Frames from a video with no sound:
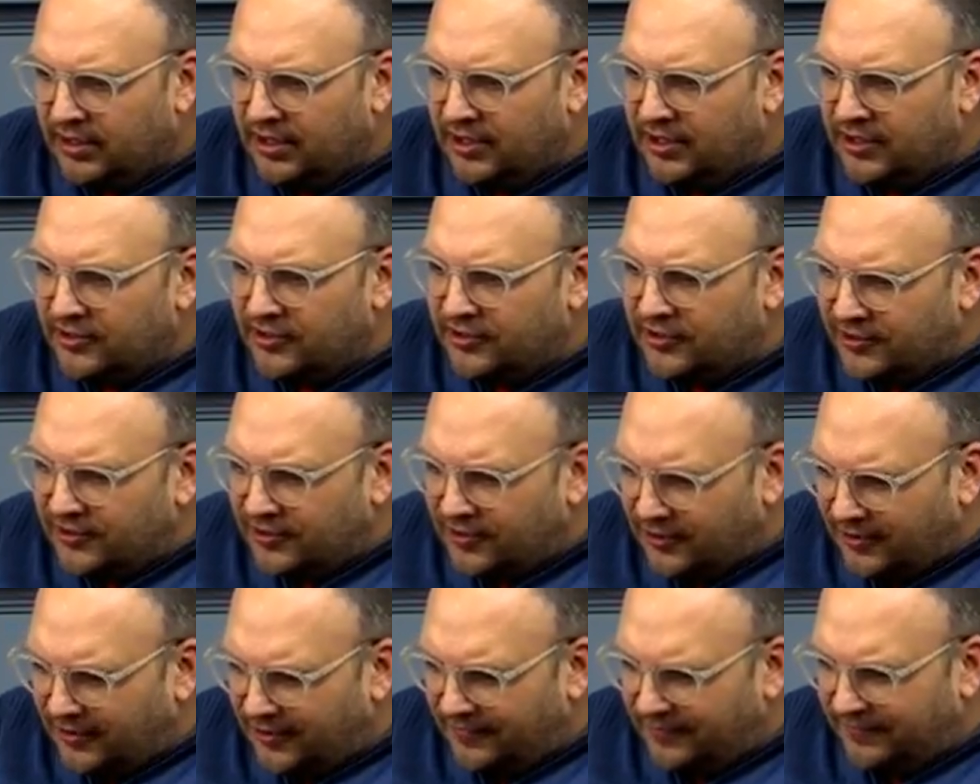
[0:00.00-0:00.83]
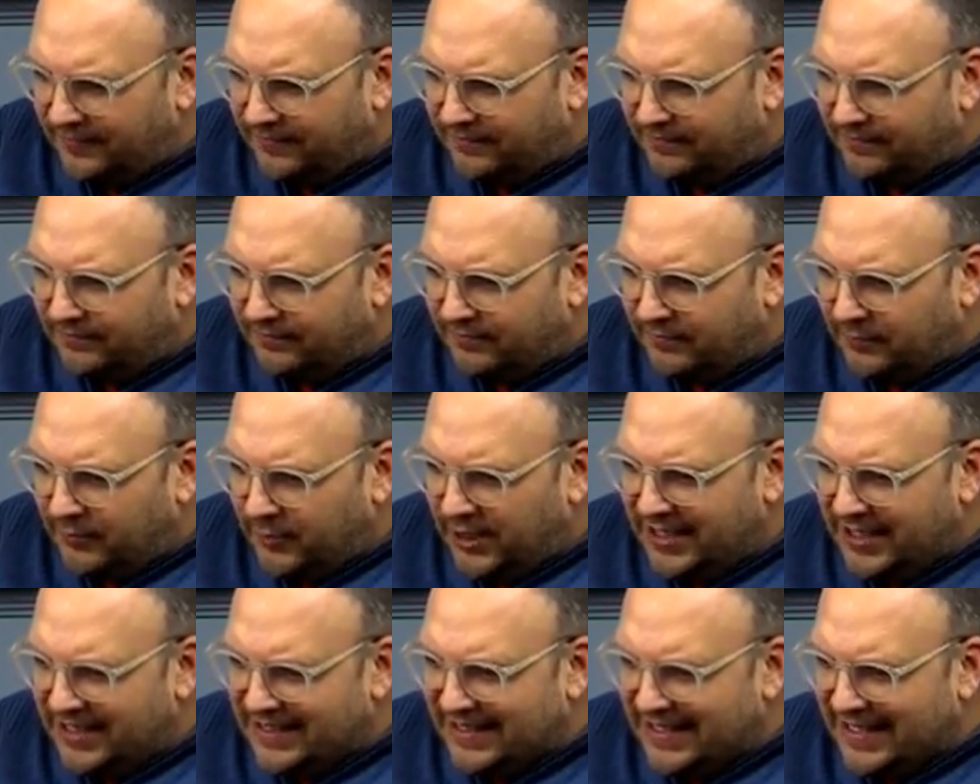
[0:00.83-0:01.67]
surf, what
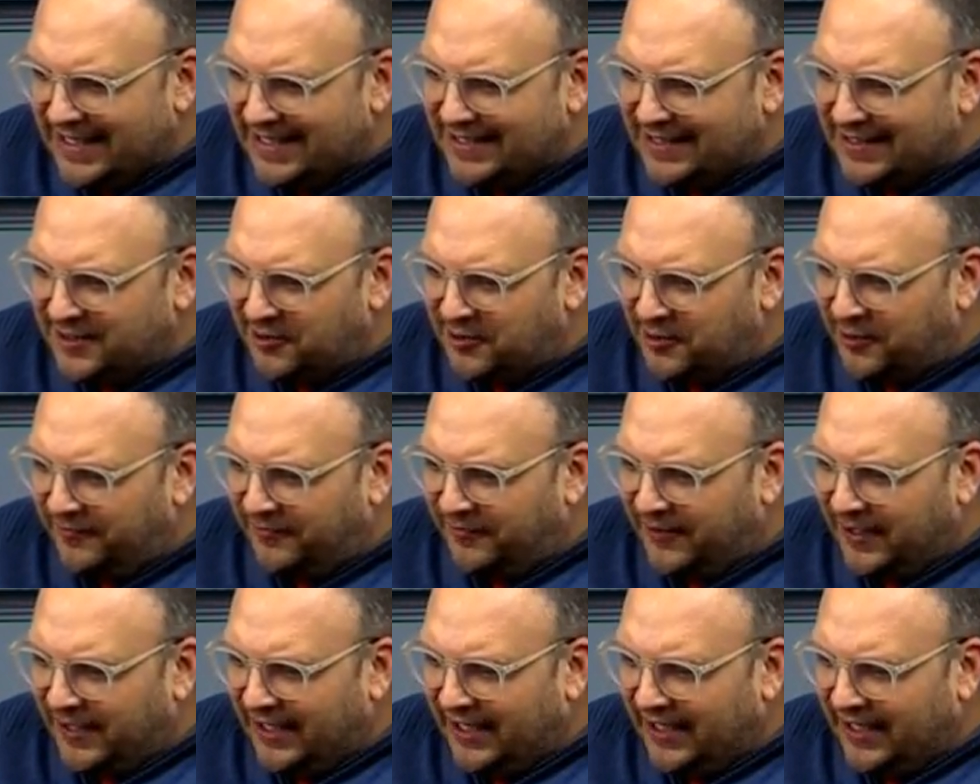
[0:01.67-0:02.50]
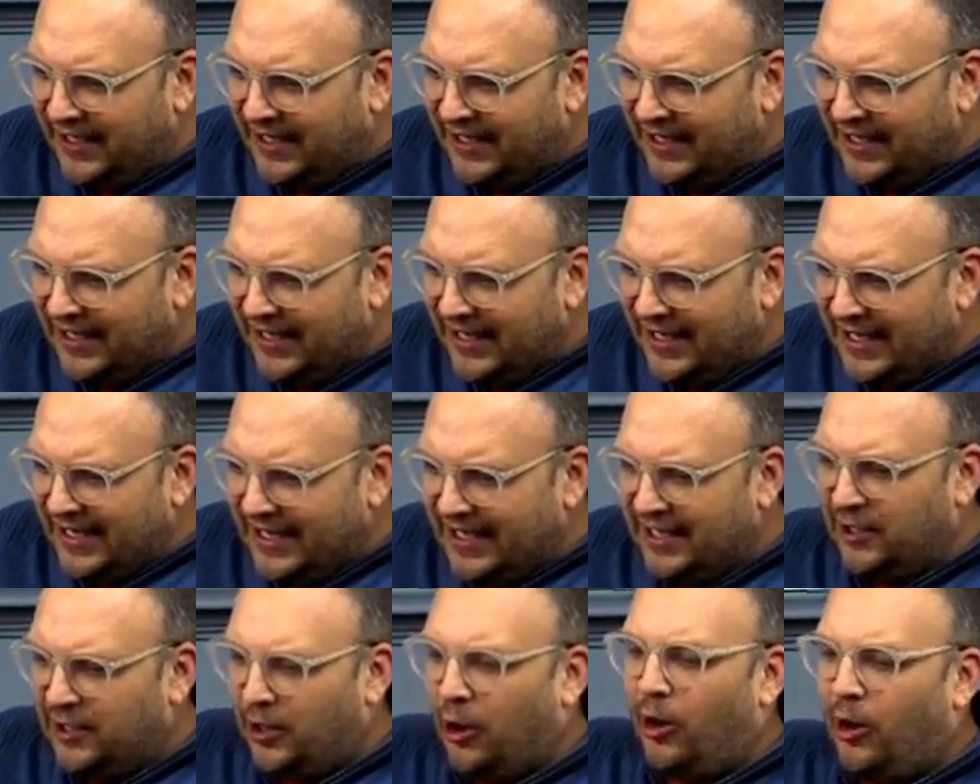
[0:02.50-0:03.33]
is this? Surfing
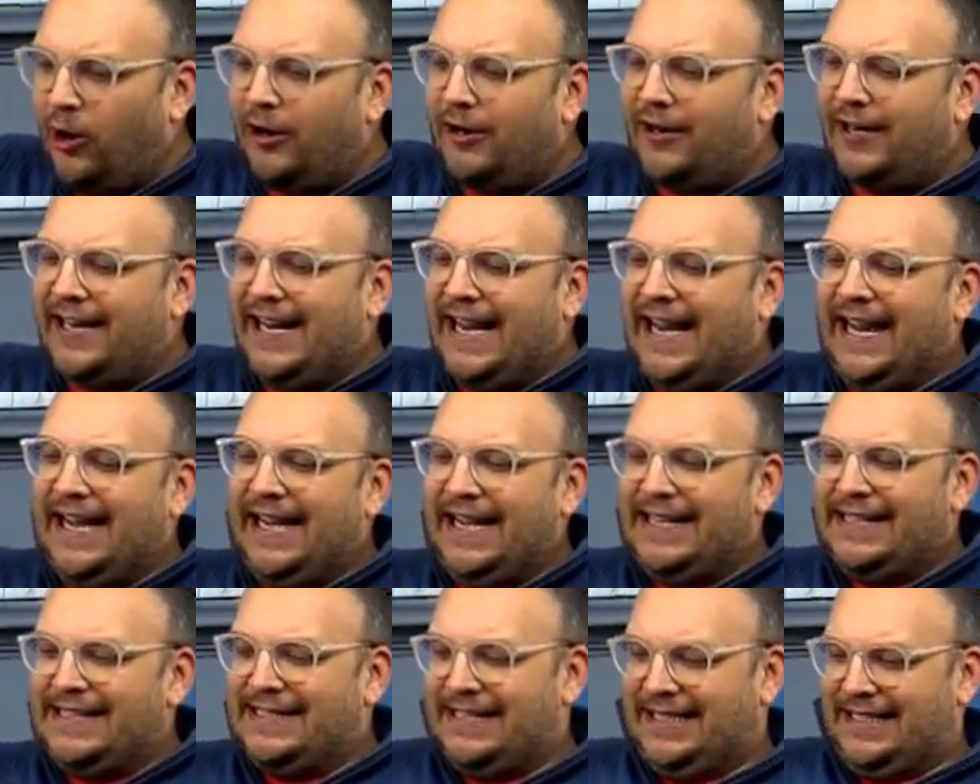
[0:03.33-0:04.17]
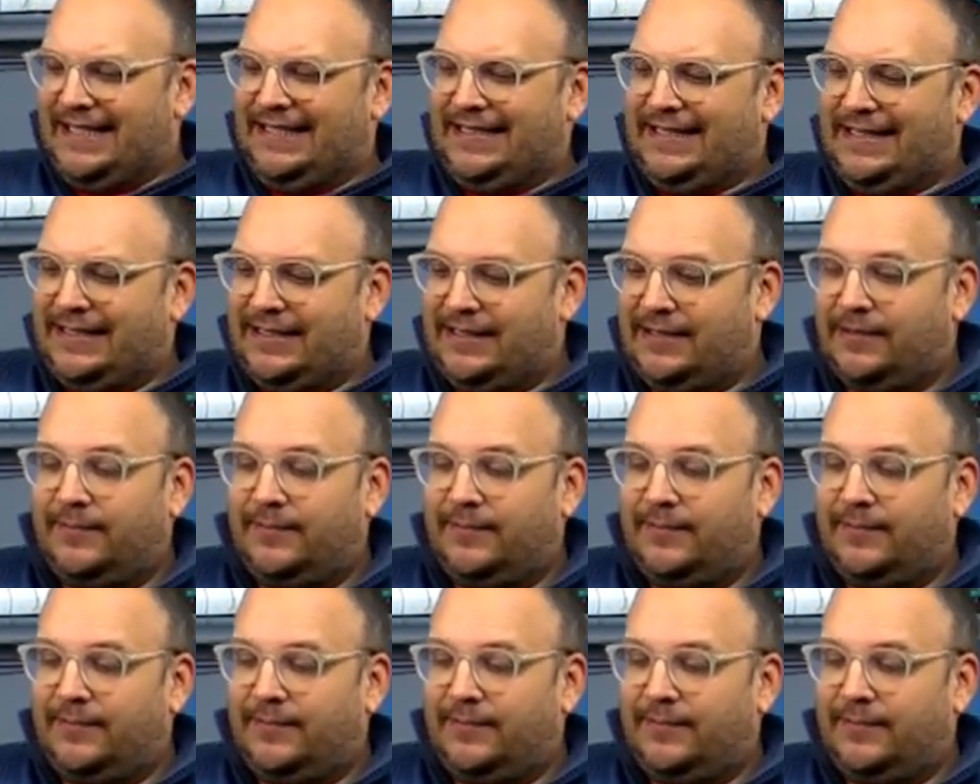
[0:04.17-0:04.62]
in Arkansas.